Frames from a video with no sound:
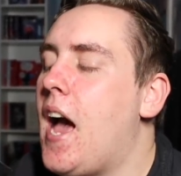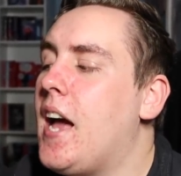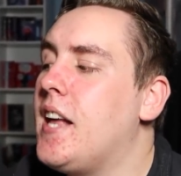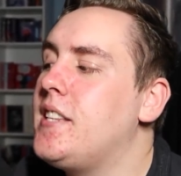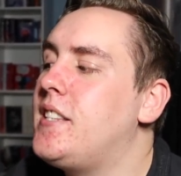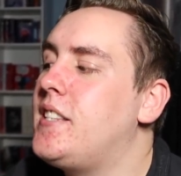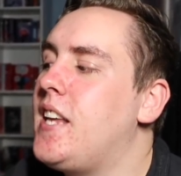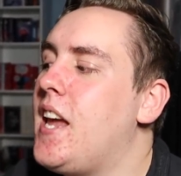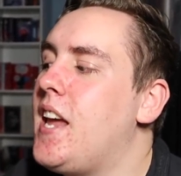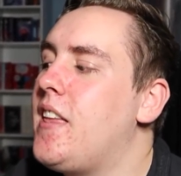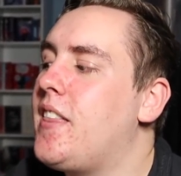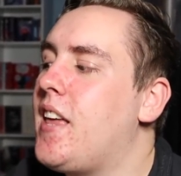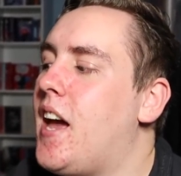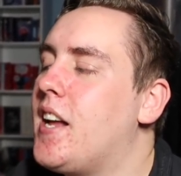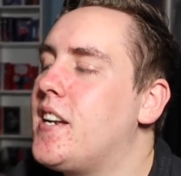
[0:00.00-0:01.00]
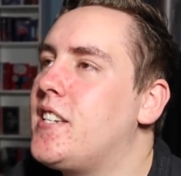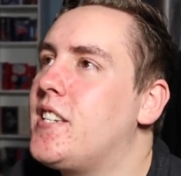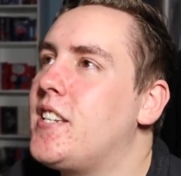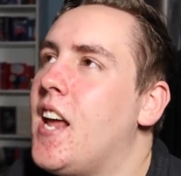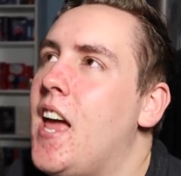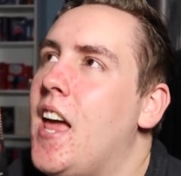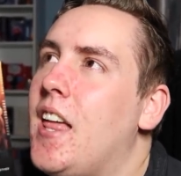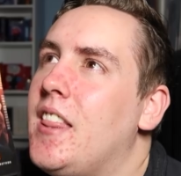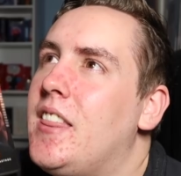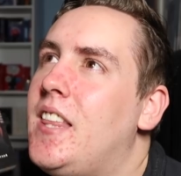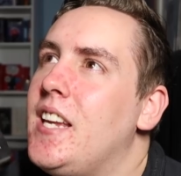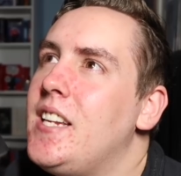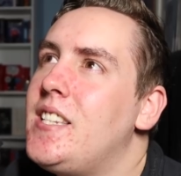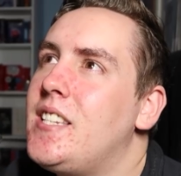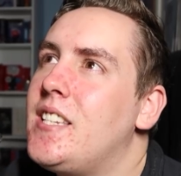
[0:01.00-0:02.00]
and say that
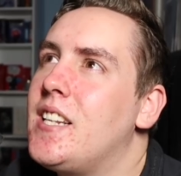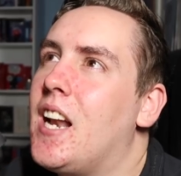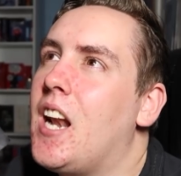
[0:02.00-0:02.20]
this,